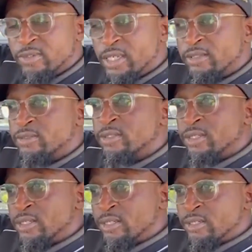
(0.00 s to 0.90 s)
that
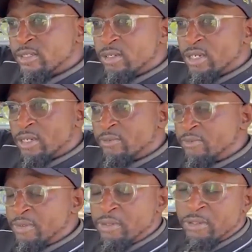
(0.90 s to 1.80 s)

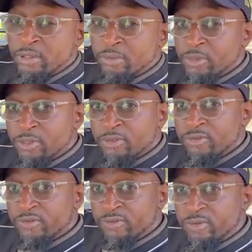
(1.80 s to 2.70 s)
um, on the move,
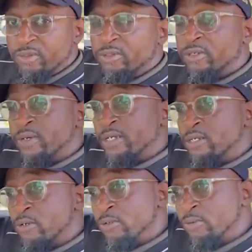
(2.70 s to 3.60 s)
ready to
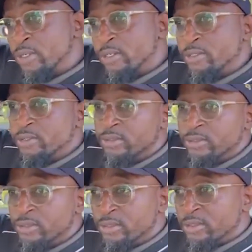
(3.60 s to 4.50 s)
go to work.
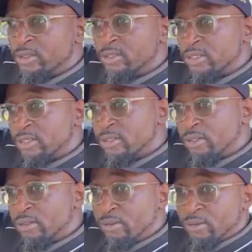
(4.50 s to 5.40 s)
Darnell
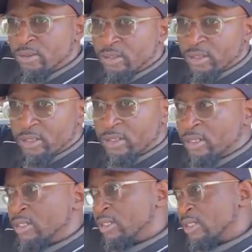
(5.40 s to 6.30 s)
Bryant can breathe a little
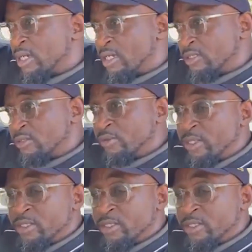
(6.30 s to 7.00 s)
easier Tuesday